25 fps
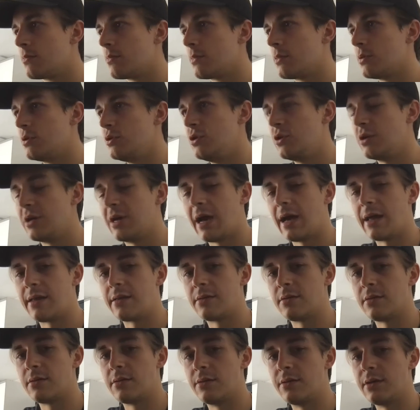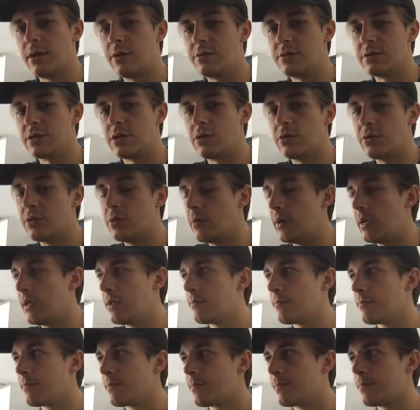you can't doubt it all the way.
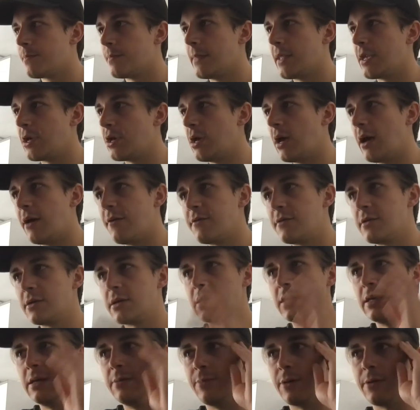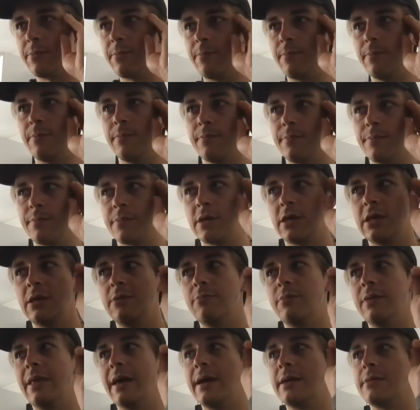Like, you have to keep
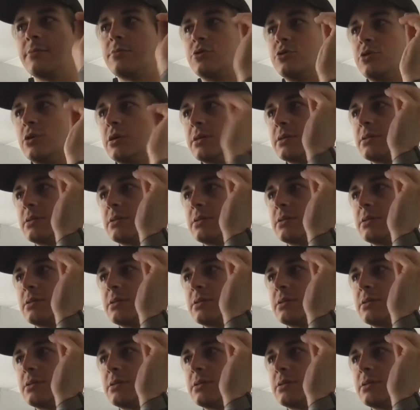that trust